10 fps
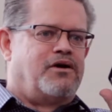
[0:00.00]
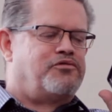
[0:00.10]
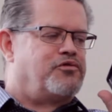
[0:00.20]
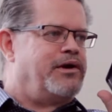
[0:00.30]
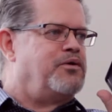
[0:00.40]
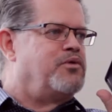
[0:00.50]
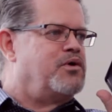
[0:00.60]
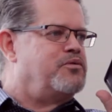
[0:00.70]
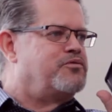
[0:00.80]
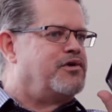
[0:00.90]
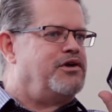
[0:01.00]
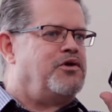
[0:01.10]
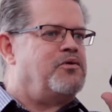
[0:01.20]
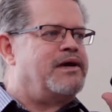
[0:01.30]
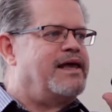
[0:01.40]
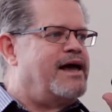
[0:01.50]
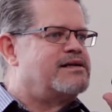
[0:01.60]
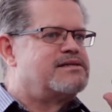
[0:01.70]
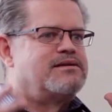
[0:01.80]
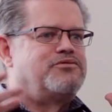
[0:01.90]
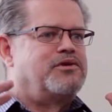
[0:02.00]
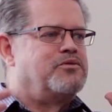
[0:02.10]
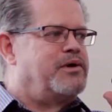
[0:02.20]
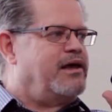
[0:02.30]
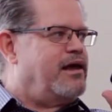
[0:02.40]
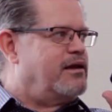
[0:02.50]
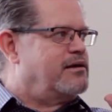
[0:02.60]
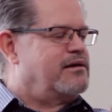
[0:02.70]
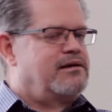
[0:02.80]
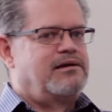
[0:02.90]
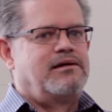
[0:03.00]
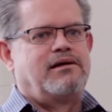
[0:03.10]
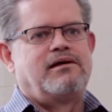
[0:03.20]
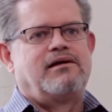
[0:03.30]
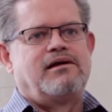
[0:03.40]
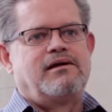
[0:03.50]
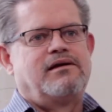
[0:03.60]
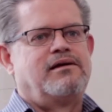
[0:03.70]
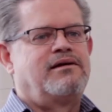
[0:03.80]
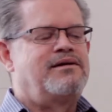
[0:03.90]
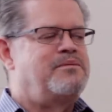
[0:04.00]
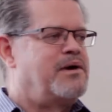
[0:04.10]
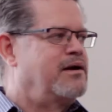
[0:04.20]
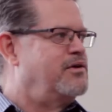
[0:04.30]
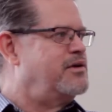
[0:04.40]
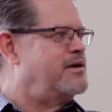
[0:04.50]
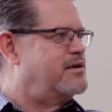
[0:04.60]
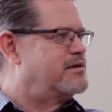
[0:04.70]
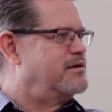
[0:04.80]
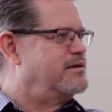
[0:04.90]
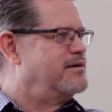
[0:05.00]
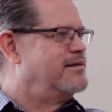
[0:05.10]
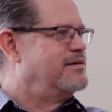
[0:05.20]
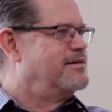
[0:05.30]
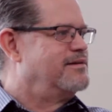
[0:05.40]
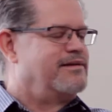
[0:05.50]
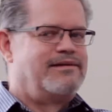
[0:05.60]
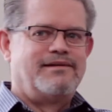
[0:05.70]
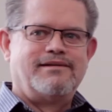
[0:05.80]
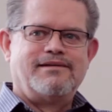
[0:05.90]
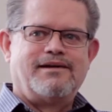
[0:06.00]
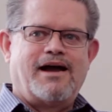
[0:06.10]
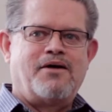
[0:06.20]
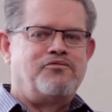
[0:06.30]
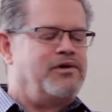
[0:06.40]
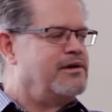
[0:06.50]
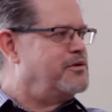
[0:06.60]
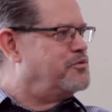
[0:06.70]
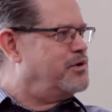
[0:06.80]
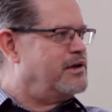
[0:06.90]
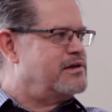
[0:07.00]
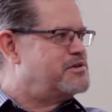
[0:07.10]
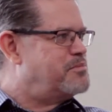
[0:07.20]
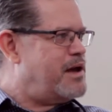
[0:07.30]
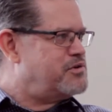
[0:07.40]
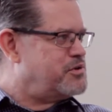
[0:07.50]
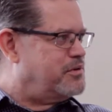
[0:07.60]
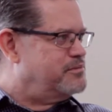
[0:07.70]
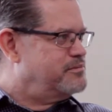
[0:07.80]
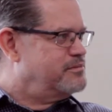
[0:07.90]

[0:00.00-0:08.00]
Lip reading: a free room for you and a guest for the weekend. Oh my goodness. I'm feeling really special.